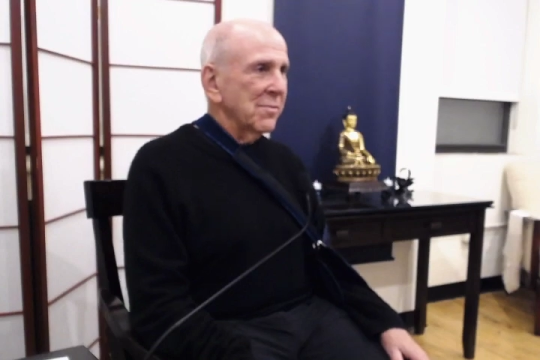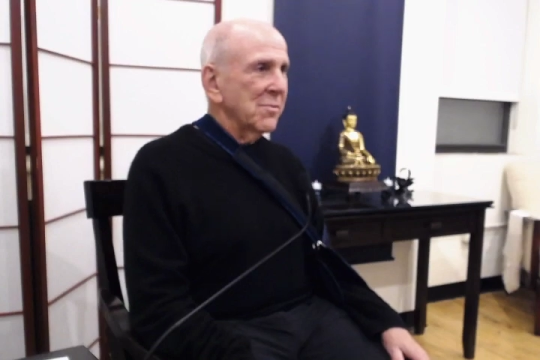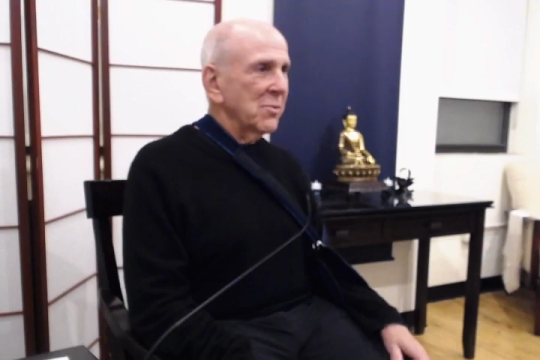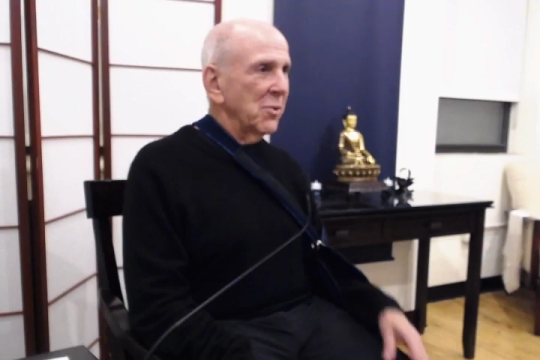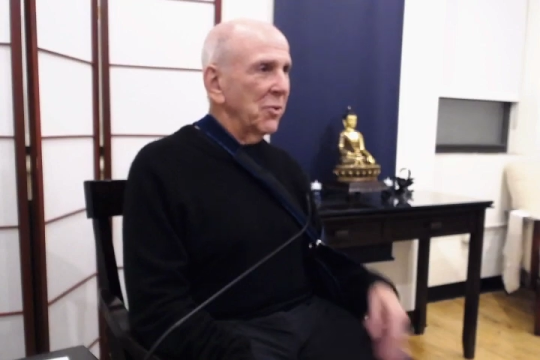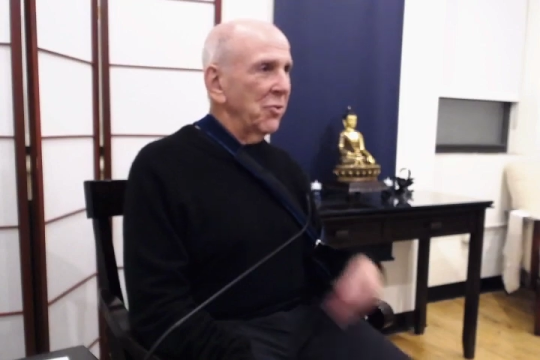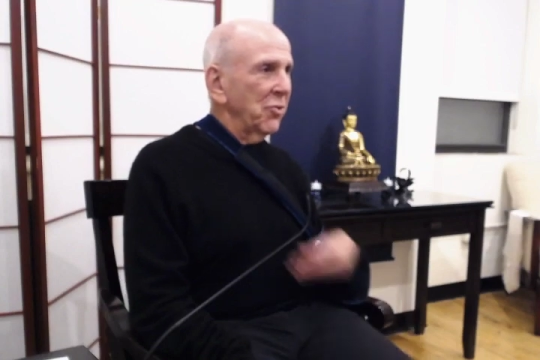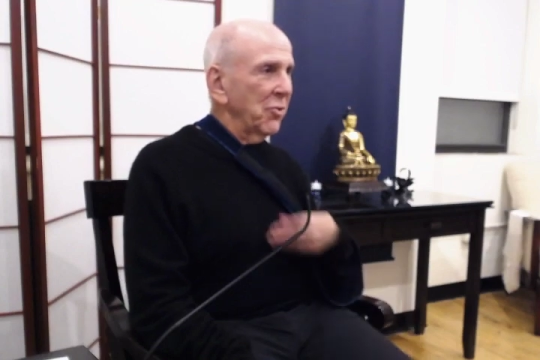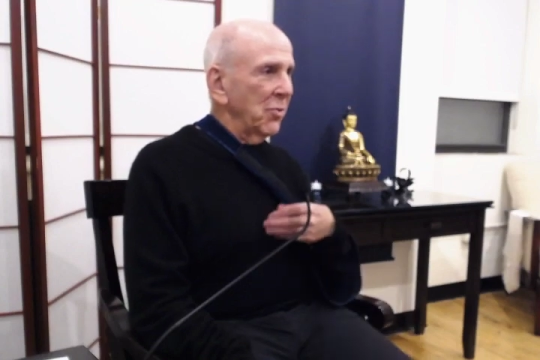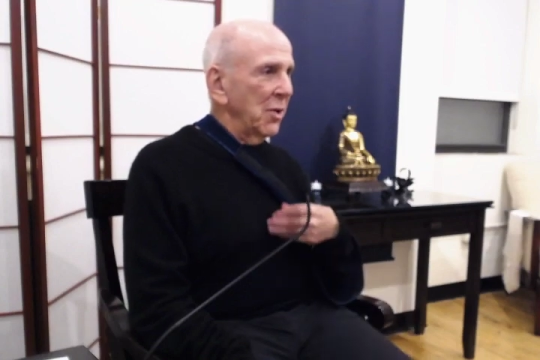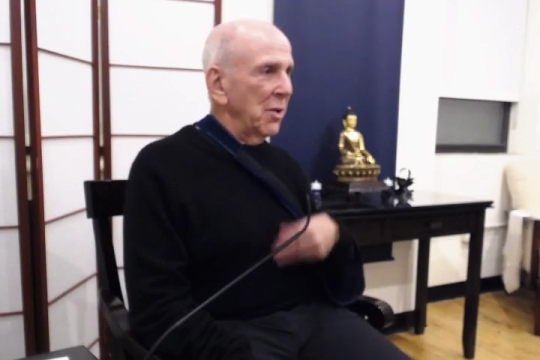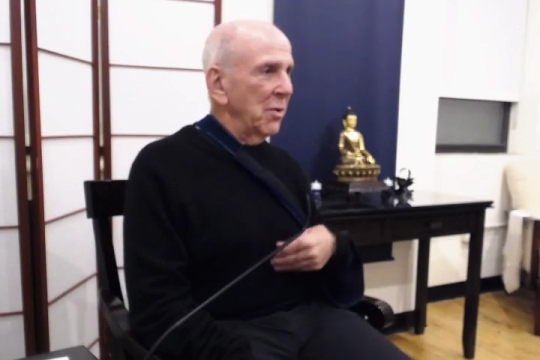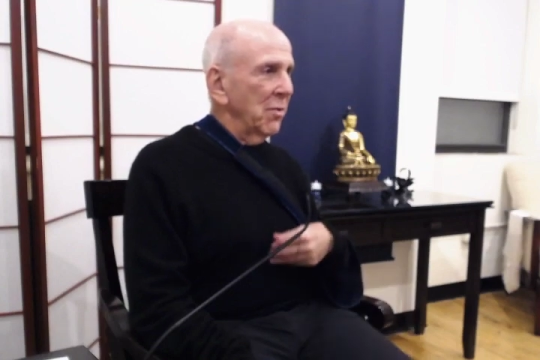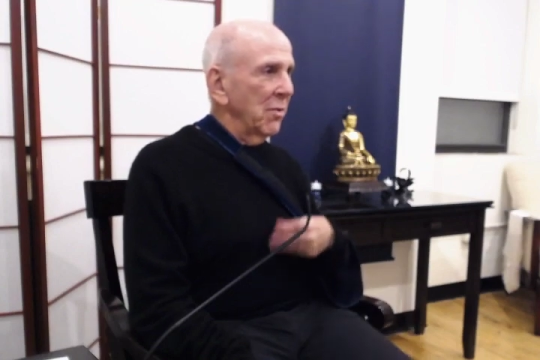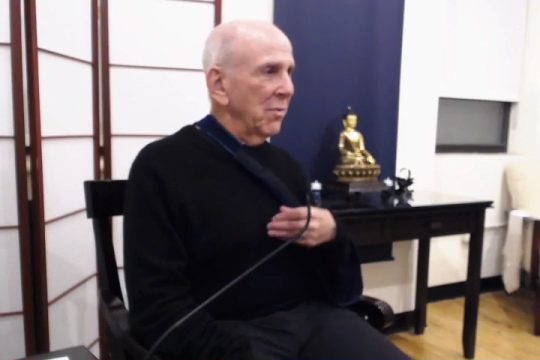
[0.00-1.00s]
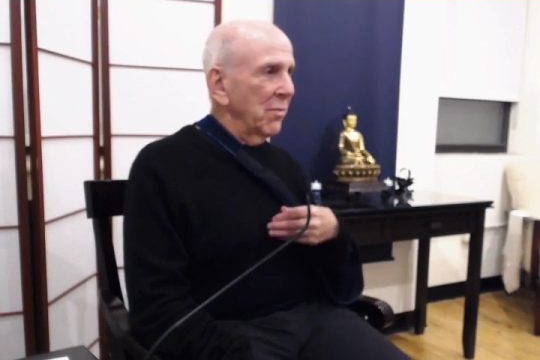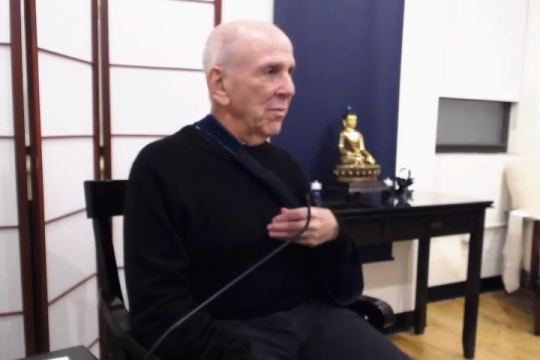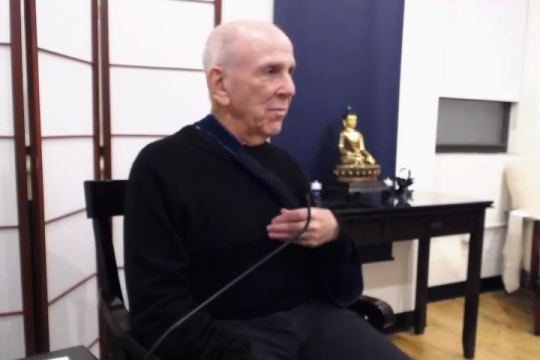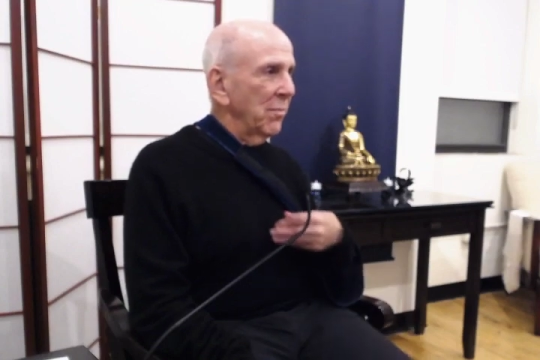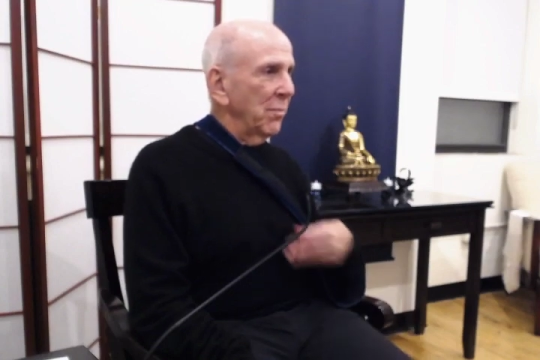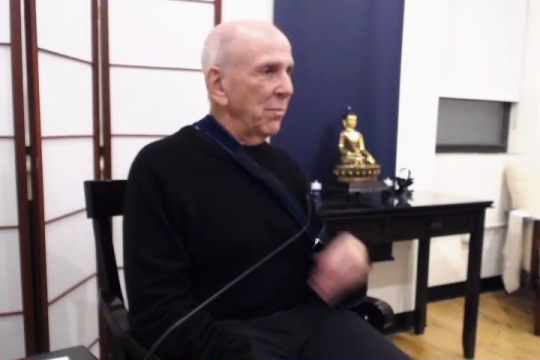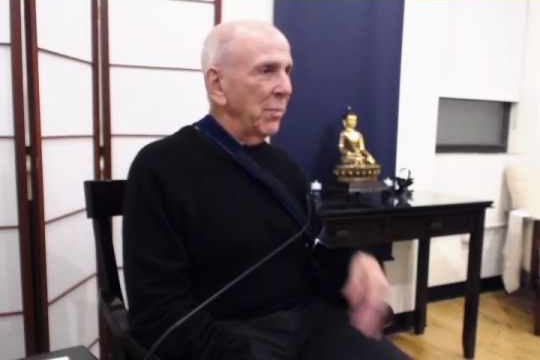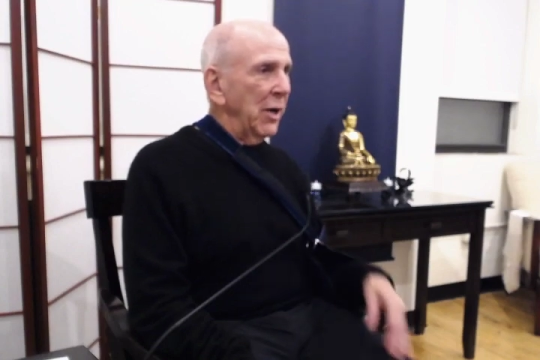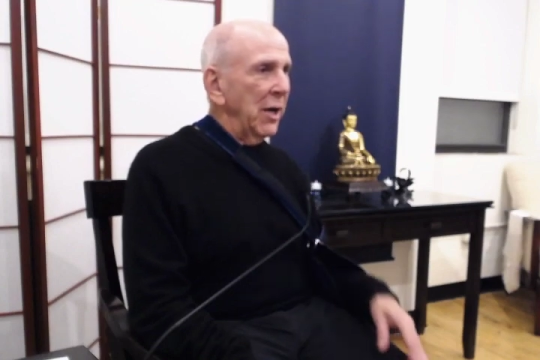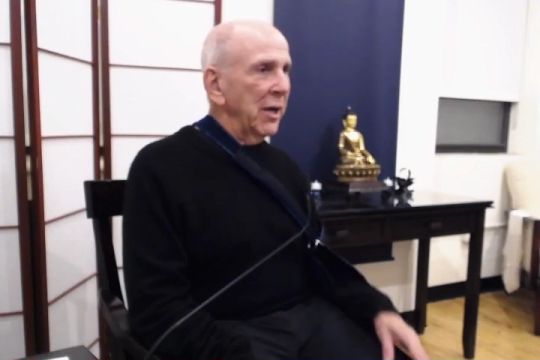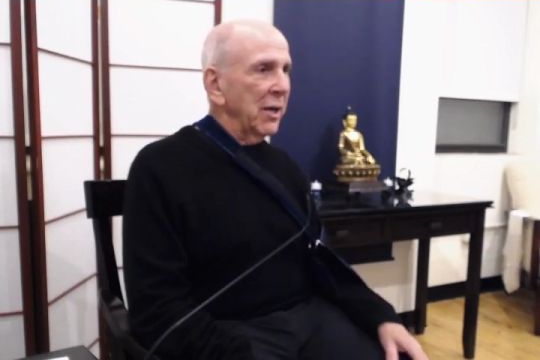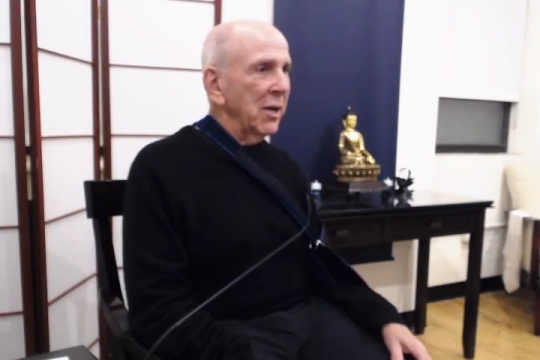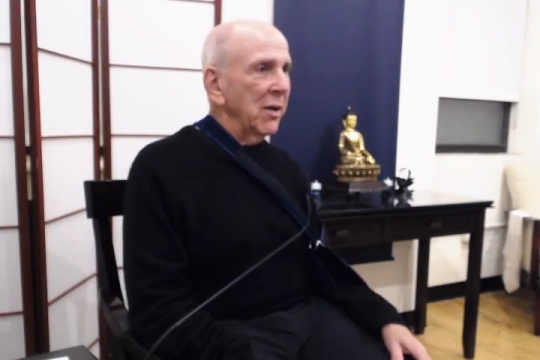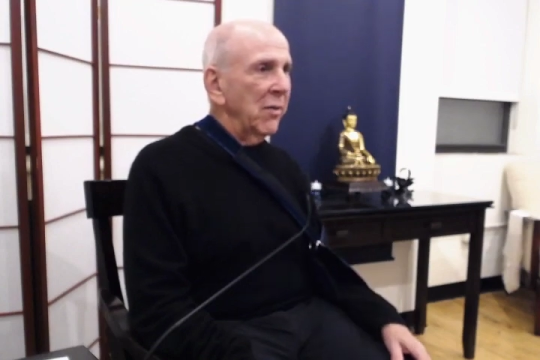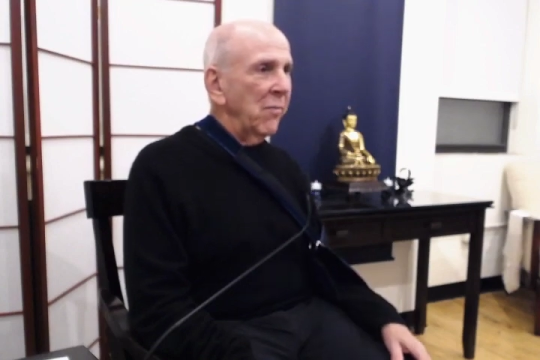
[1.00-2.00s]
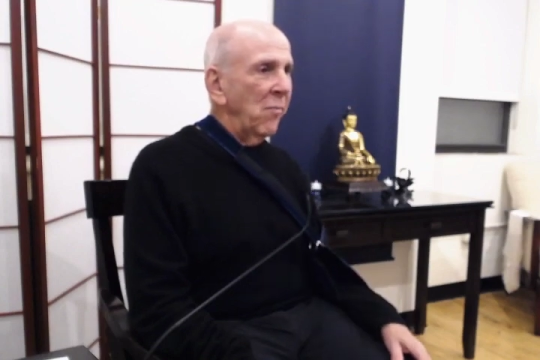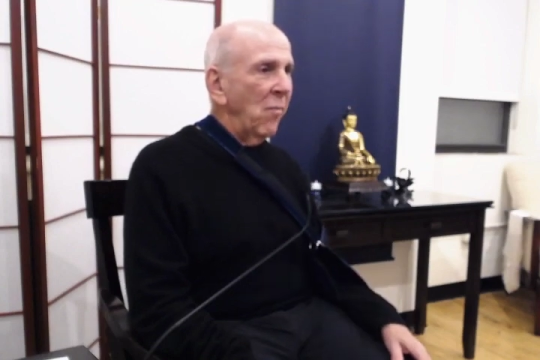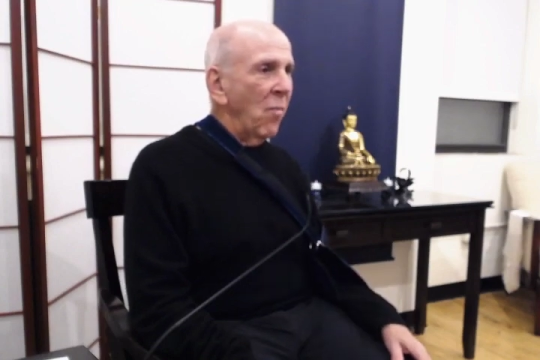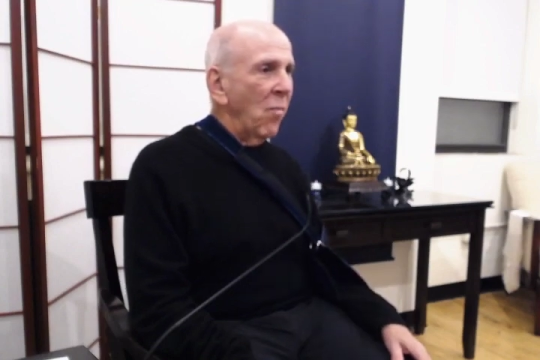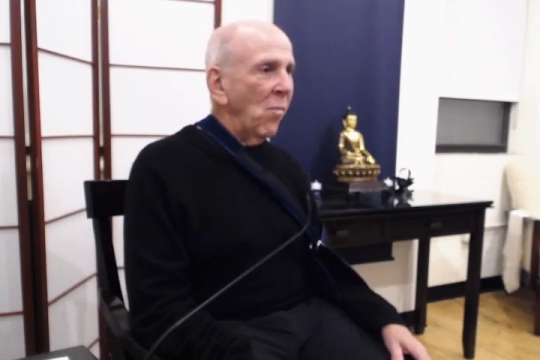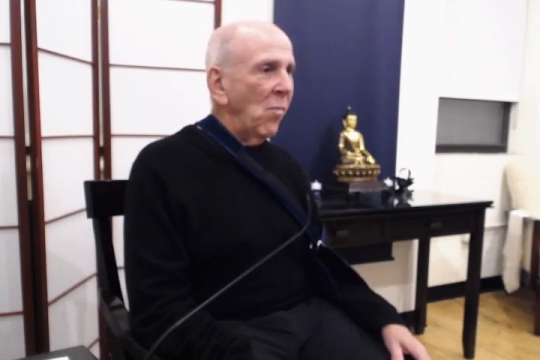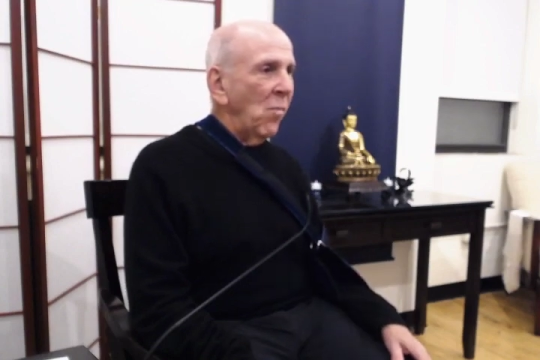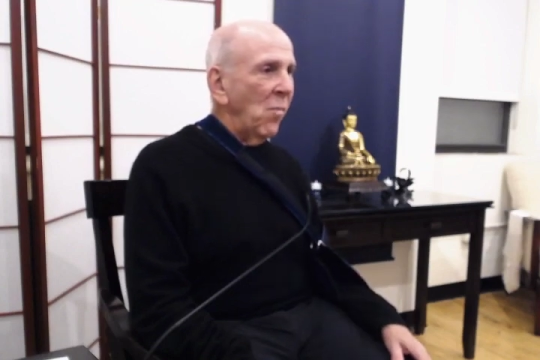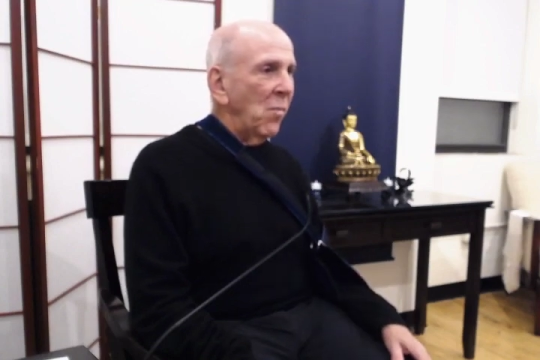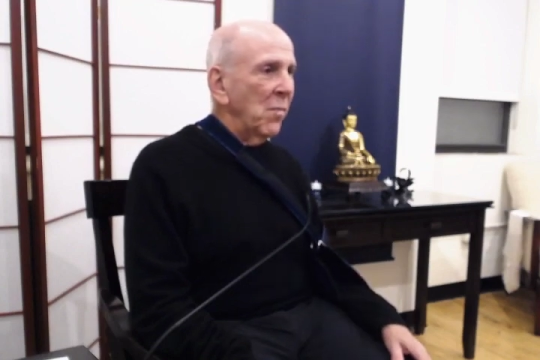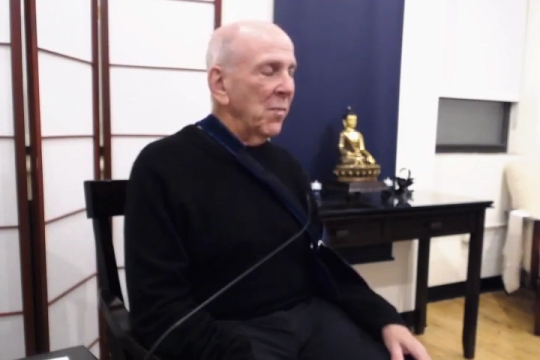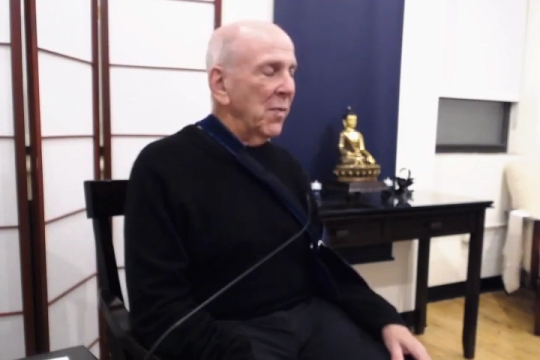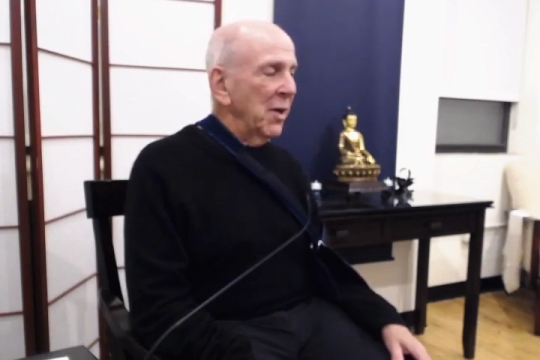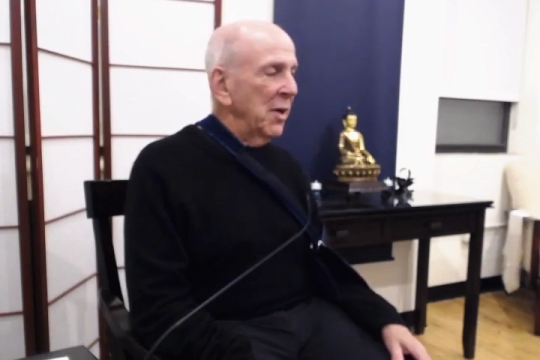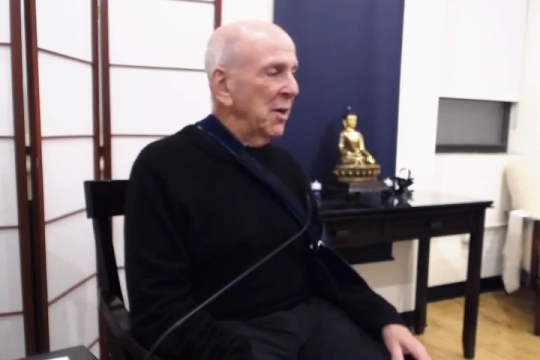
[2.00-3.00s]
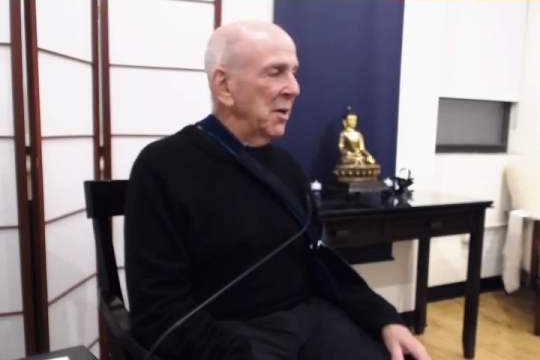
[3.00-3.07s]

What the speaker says: good straight back. I